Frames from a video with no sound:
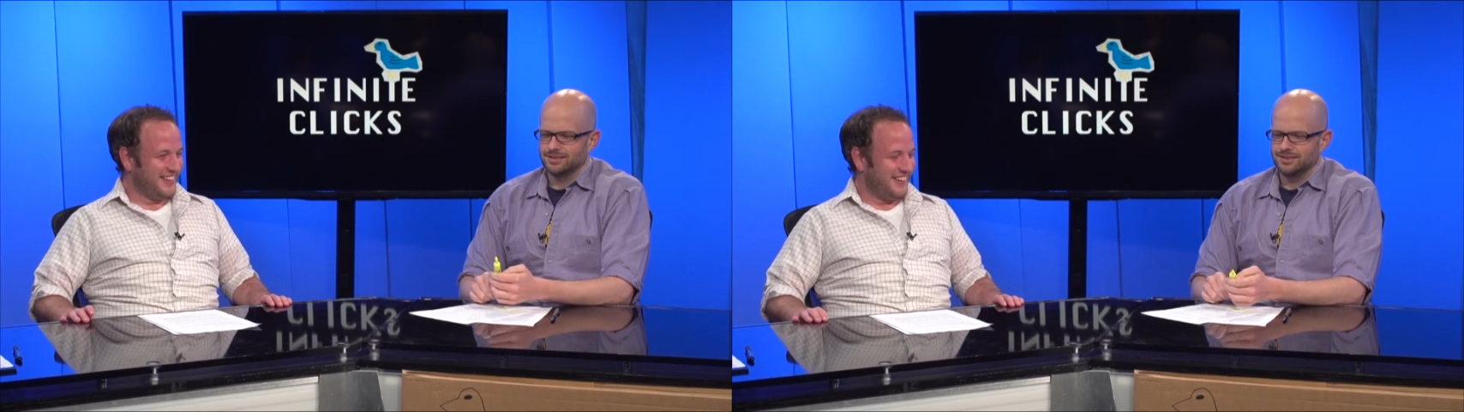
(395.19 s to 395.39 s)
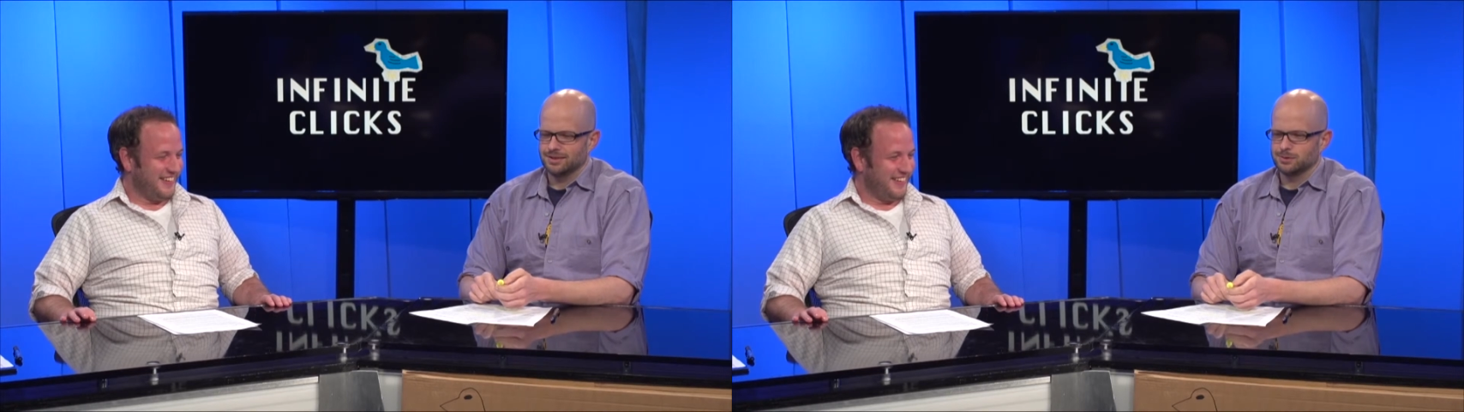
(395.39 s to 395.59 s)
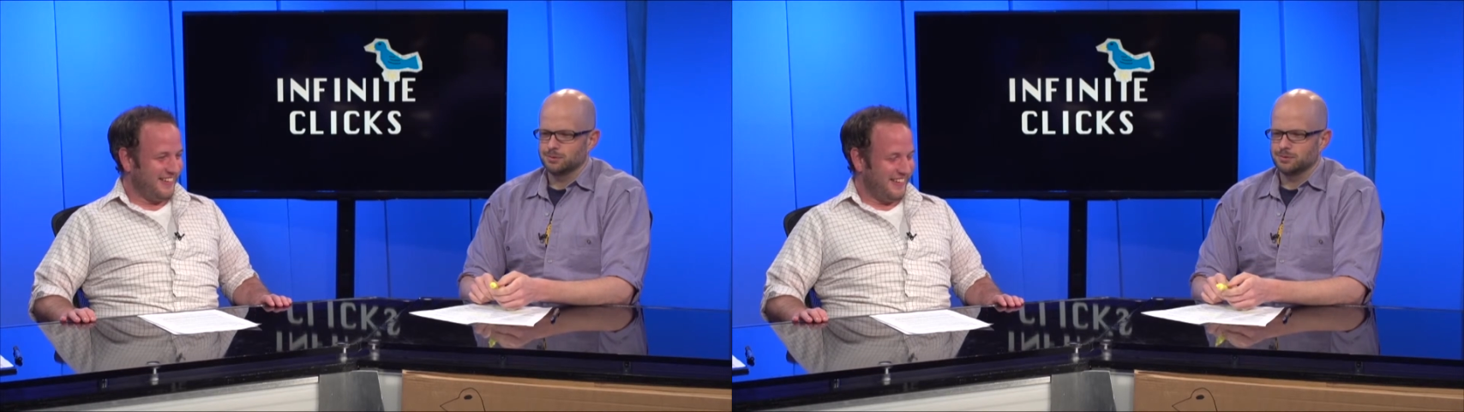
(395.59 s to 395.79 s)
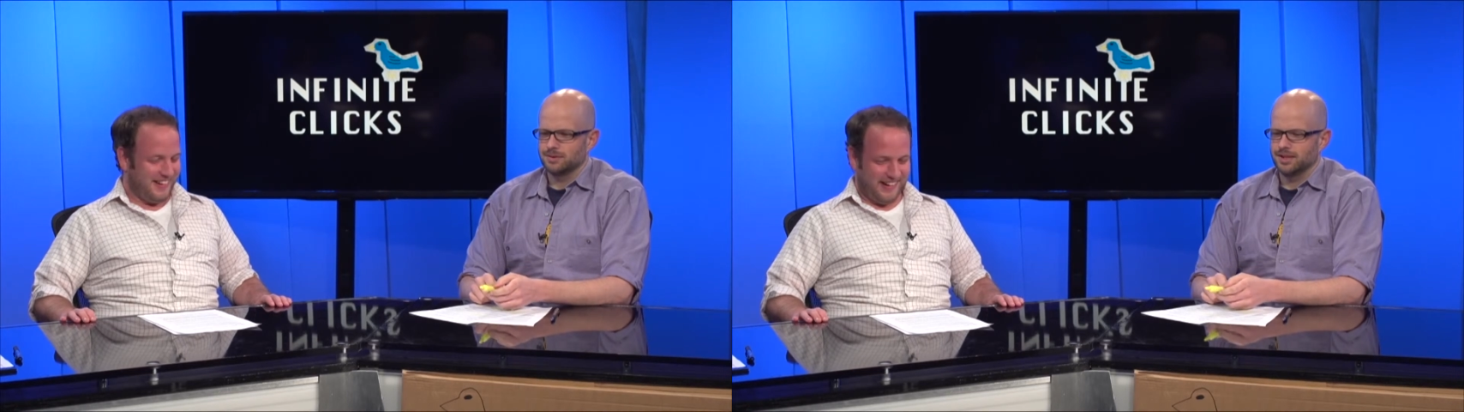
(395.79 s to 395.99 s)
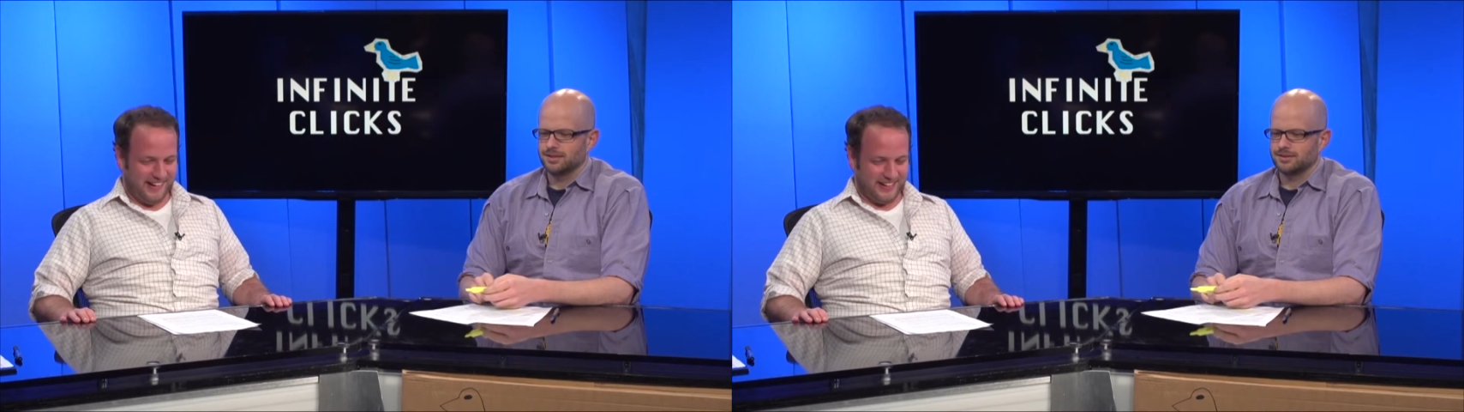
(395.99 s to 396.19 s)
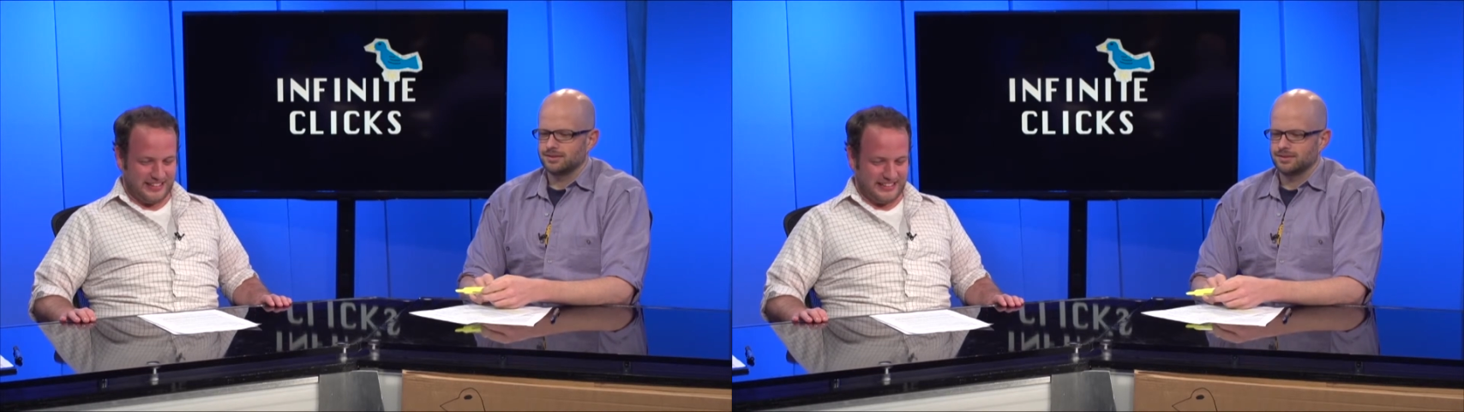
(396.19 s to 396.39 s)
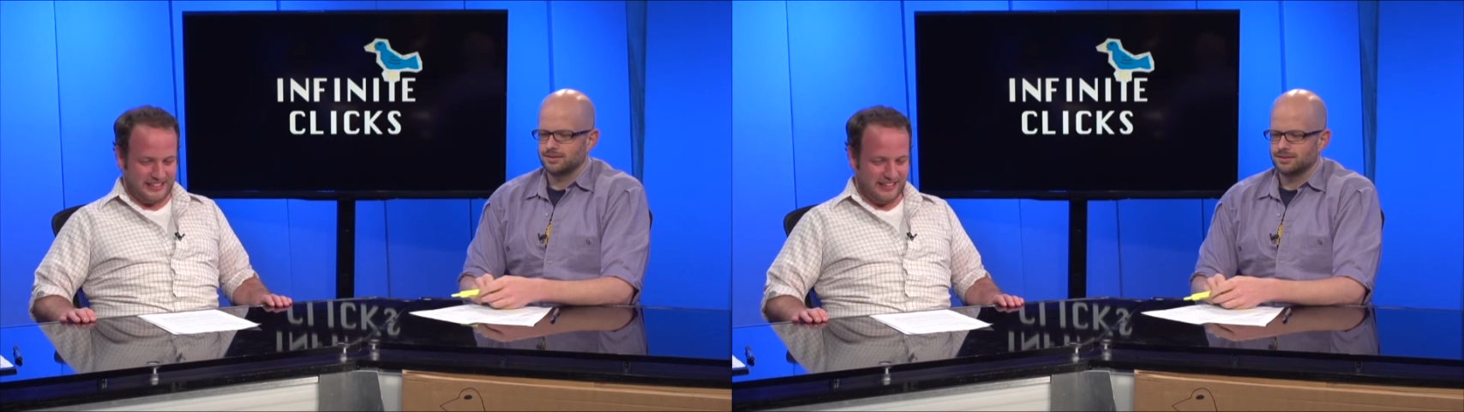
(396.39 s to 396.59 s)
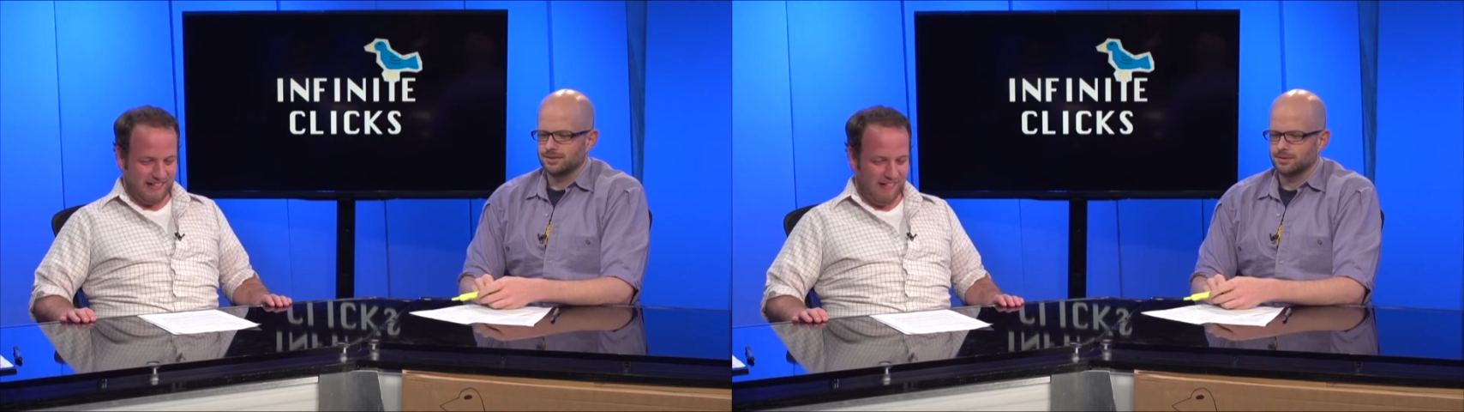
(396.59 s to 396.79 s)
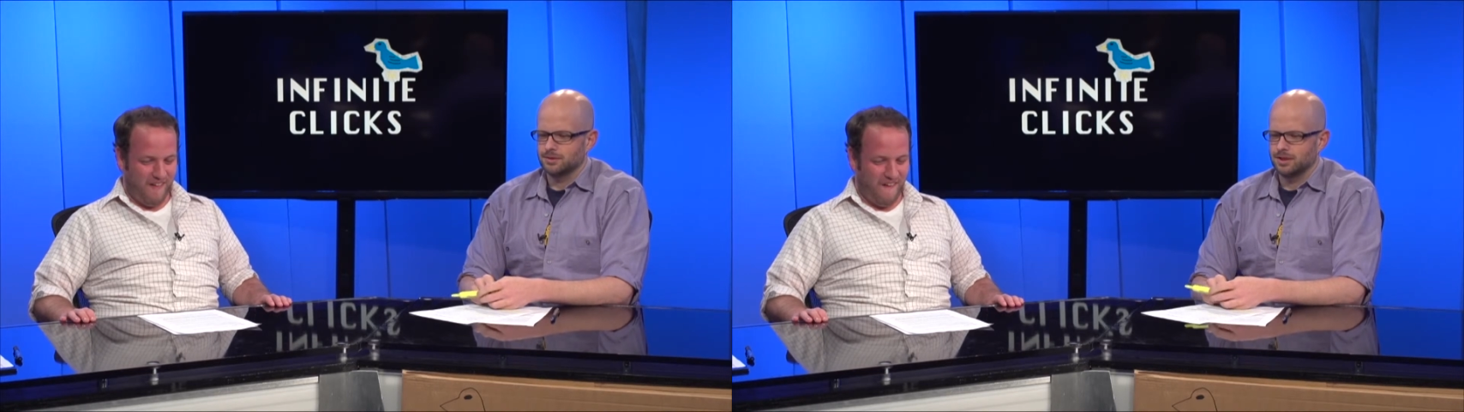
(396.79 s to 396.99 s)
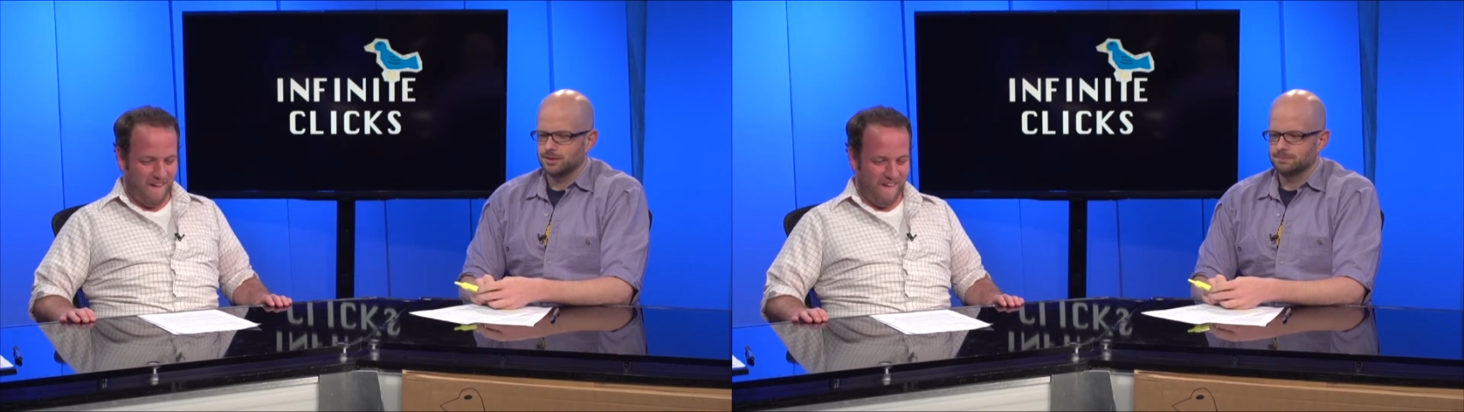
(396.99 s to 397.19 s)
Speaker 1: not cool. It's
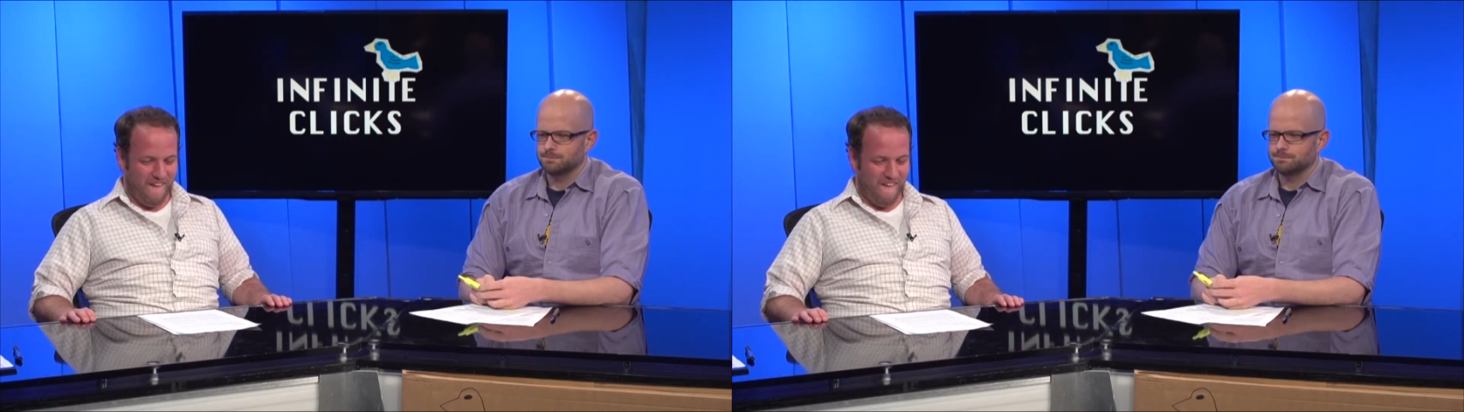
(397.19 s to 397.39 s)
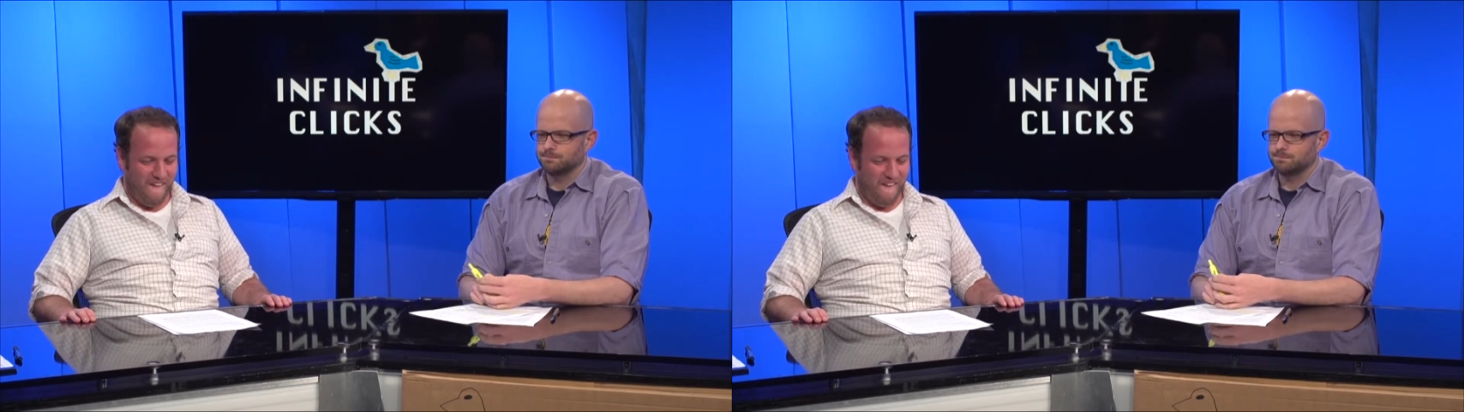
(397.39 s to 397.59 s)
so. Um,